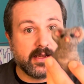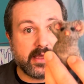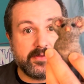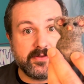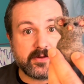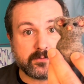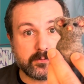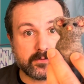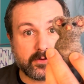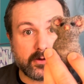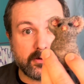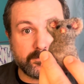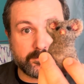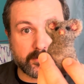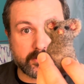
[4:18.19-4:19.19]
and this was
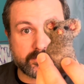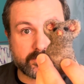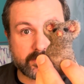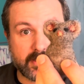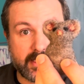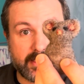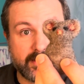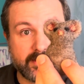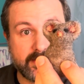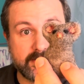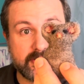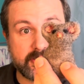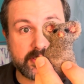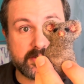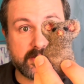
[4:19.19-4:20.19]
her first try,
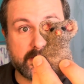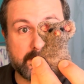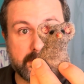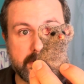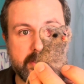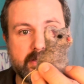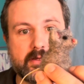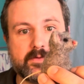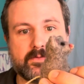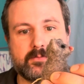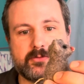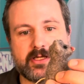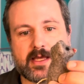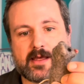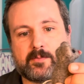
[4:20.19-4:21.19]
and she did a pretty
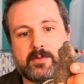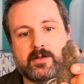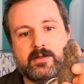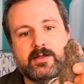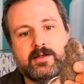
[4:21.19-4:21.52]
awesome job.